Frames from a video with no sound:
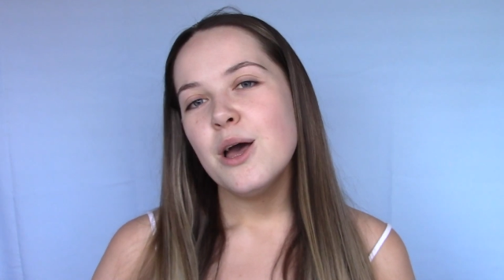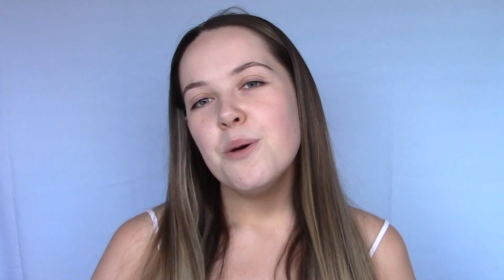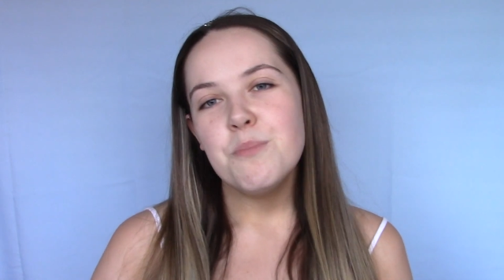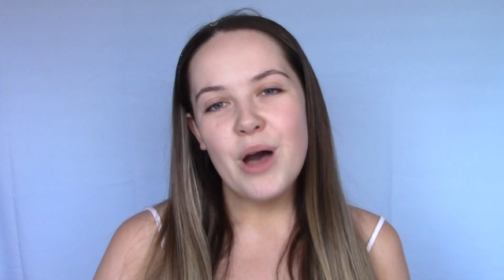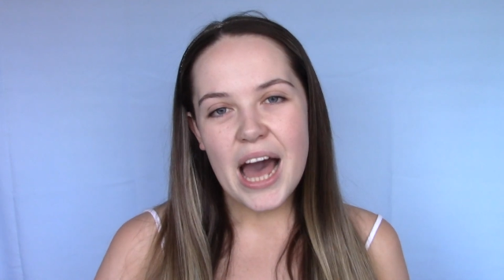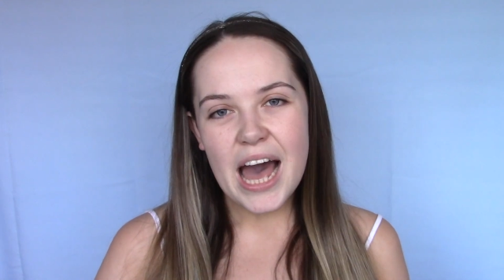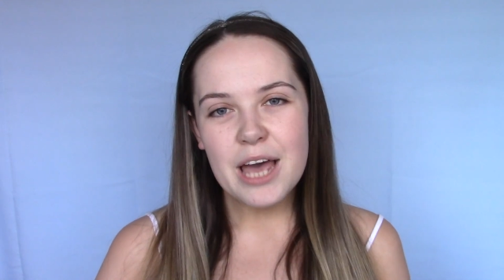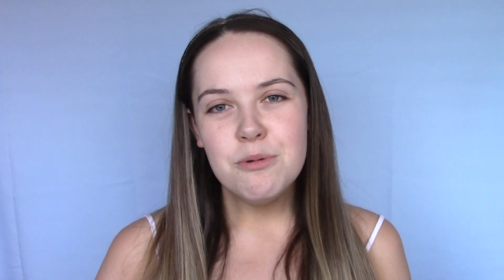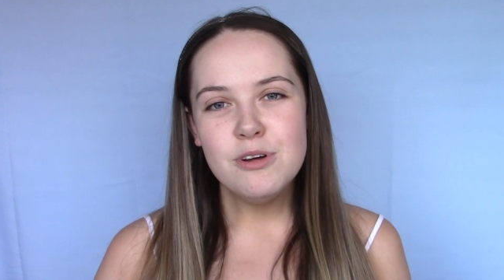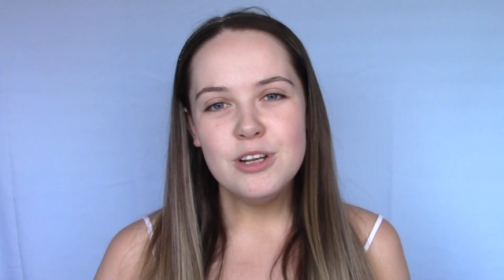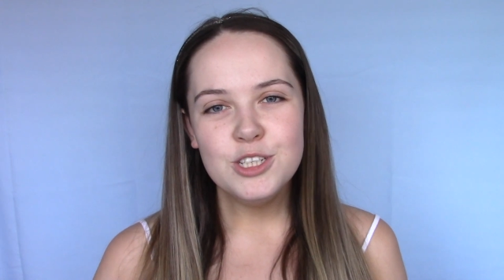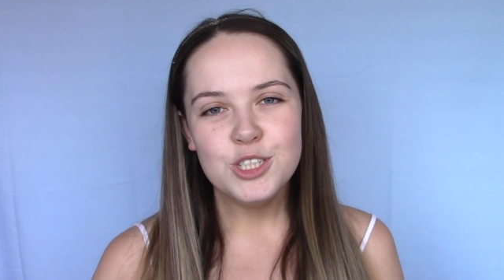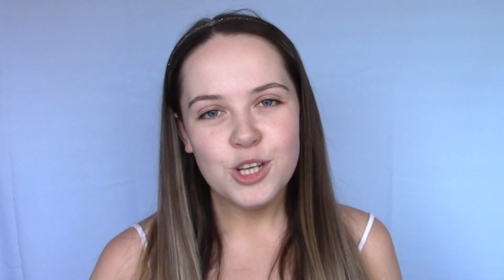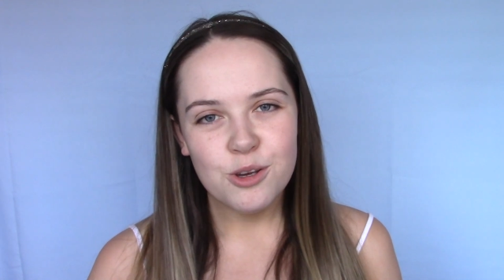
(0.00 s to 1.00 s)
But I
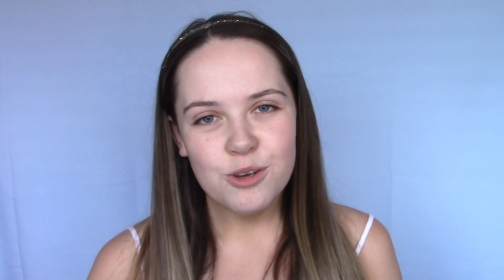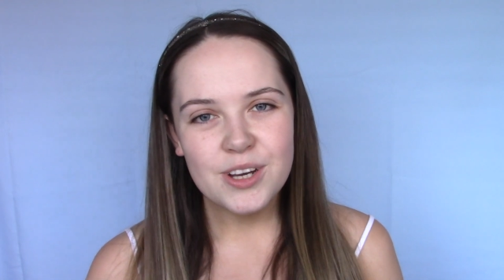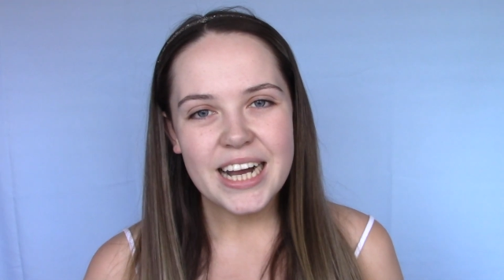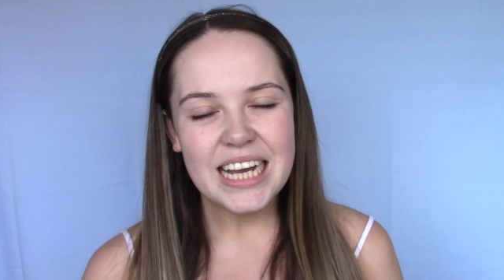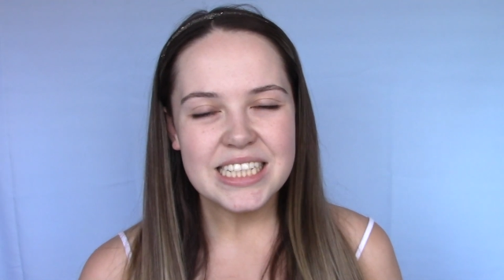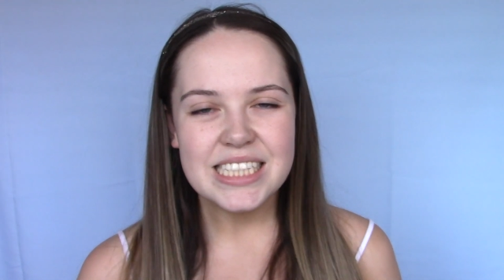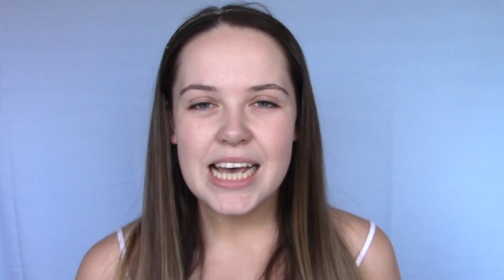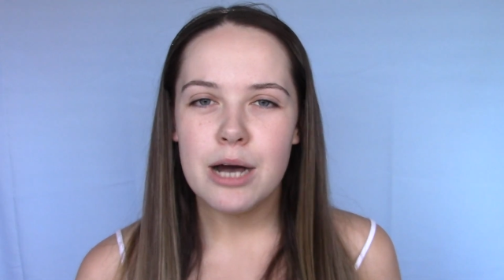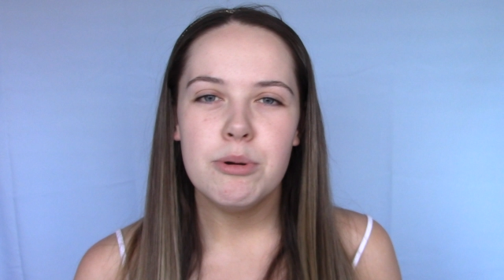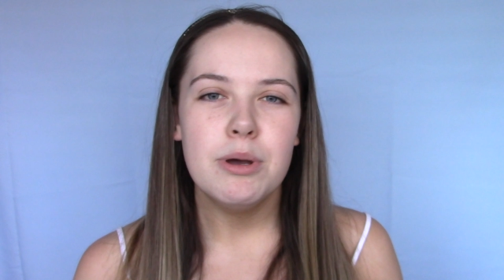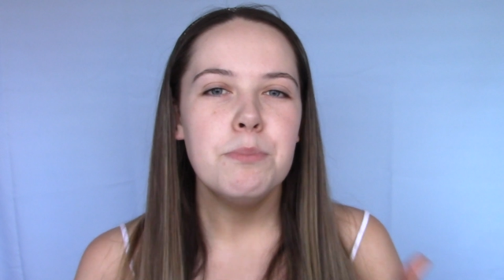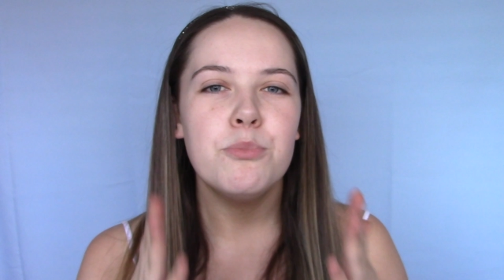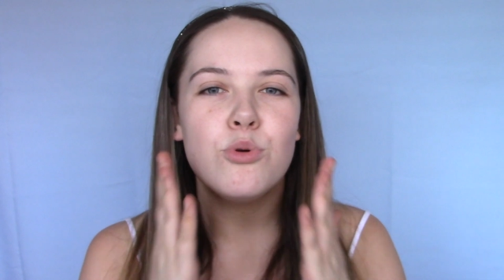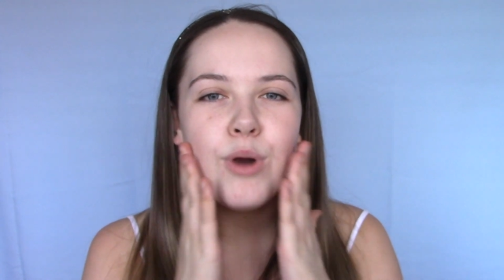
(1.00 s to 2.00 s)
want to show you guys how
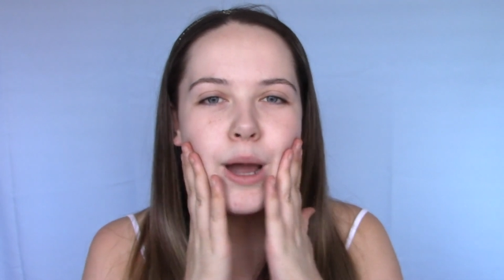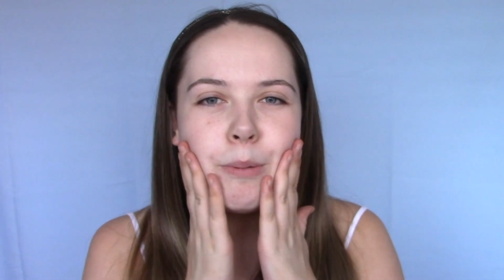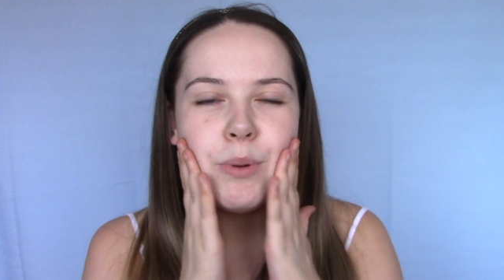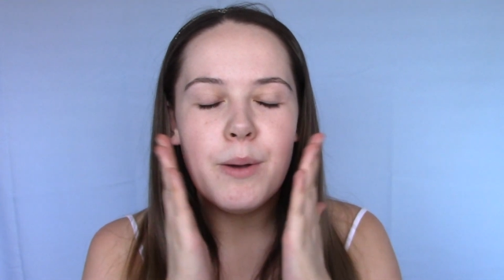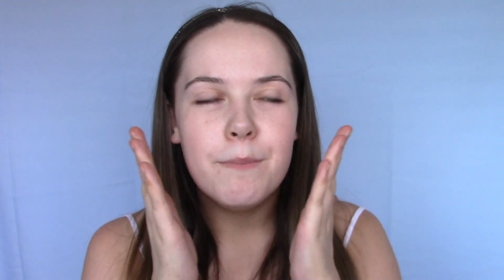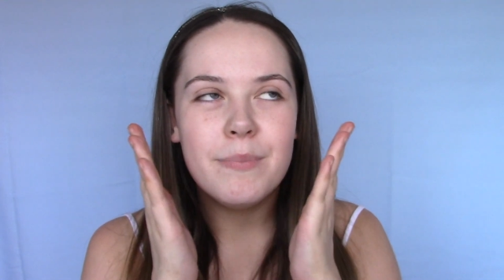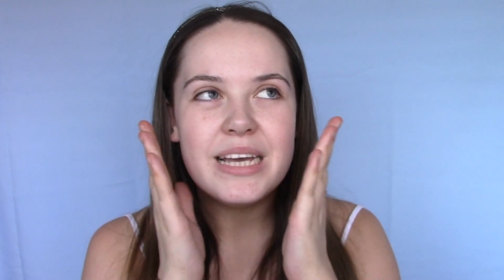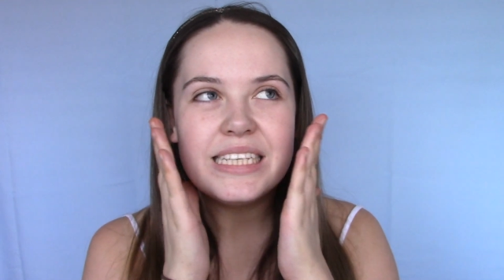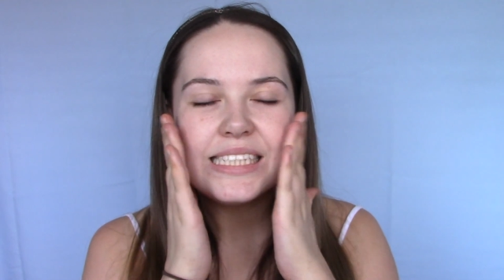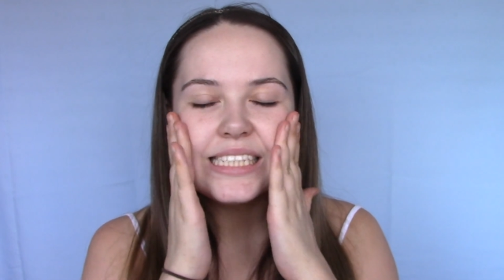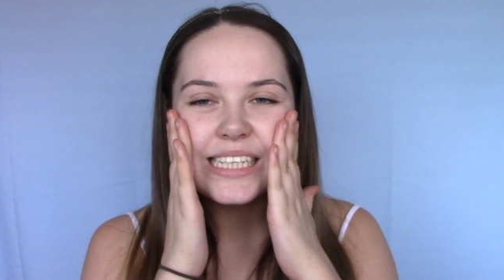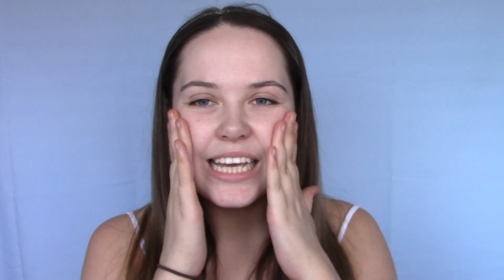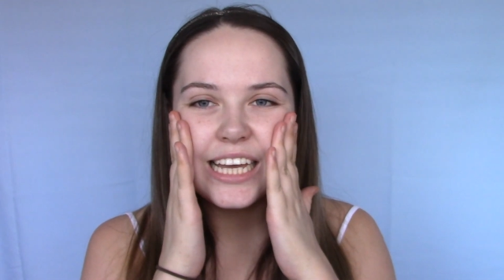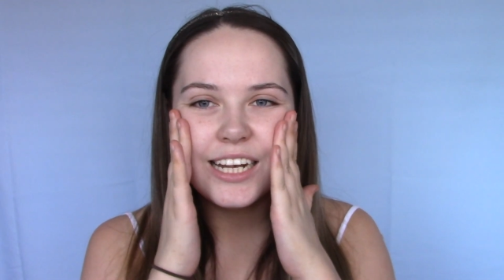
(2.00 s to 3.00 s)
I prep my
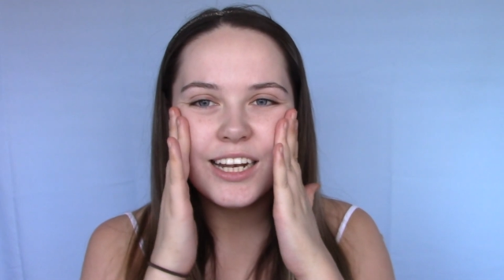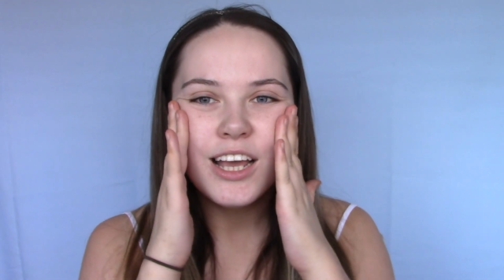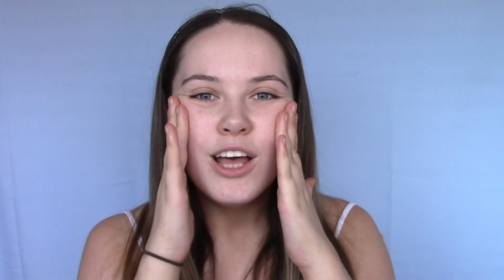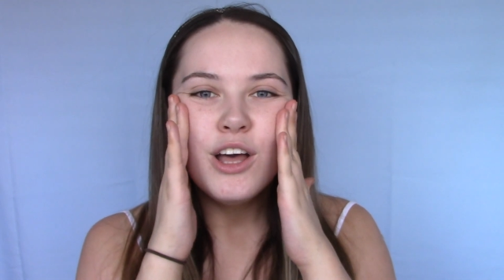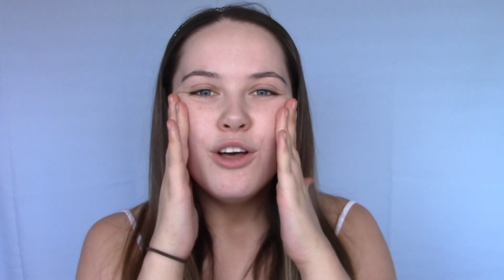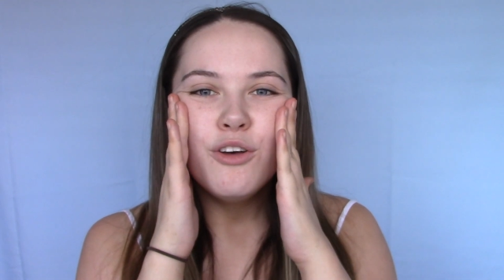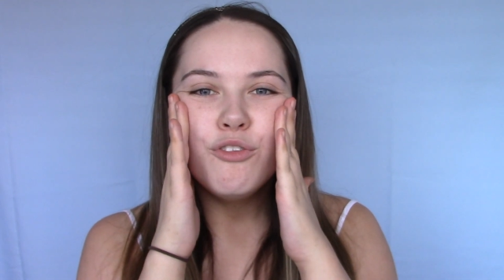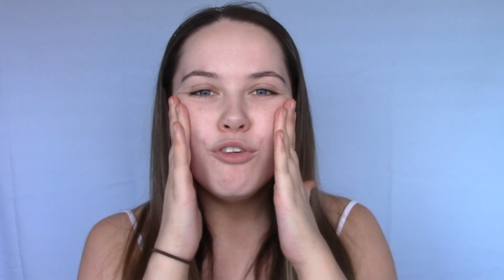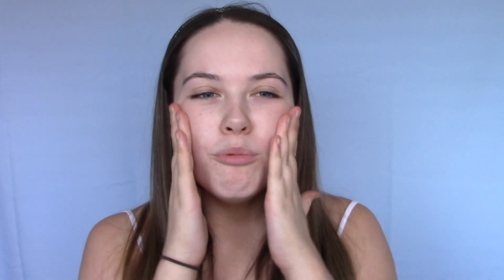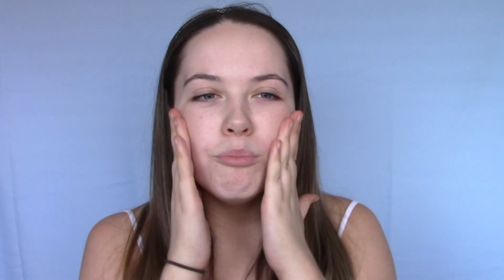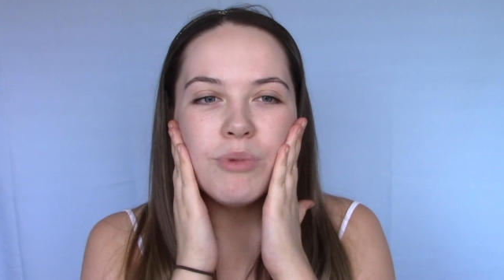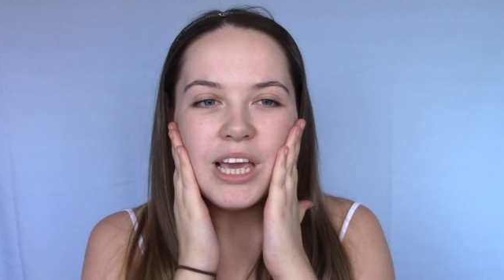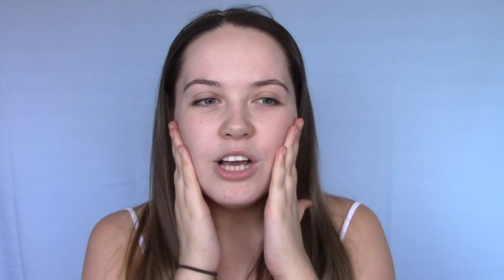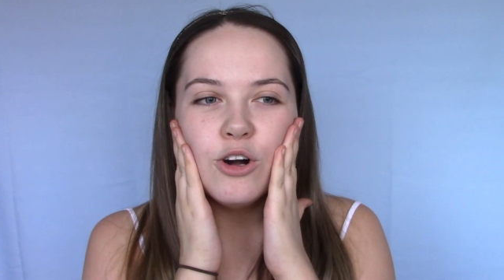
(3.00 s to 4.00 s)
skin for
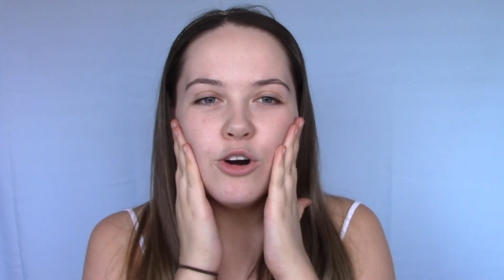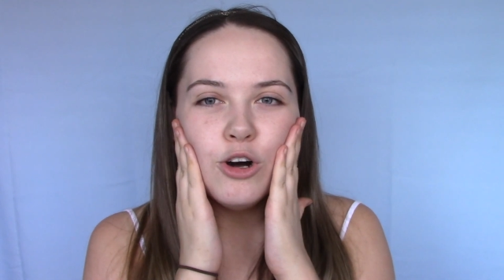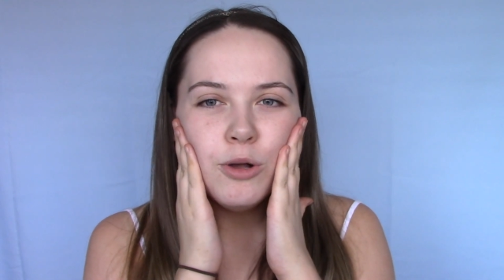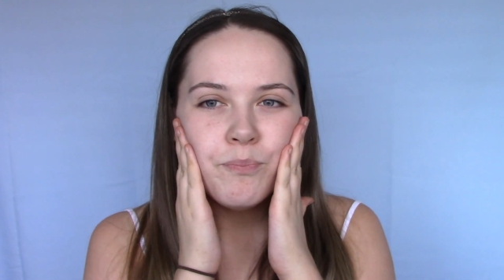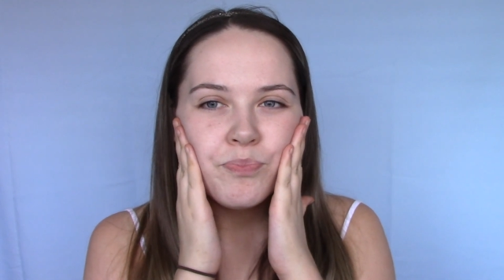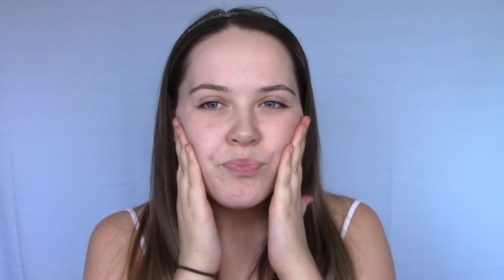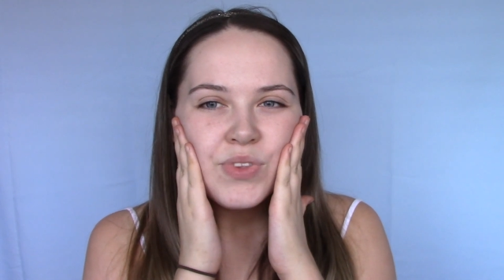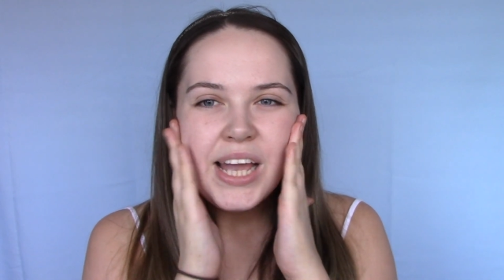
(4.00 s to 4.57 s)
makeup.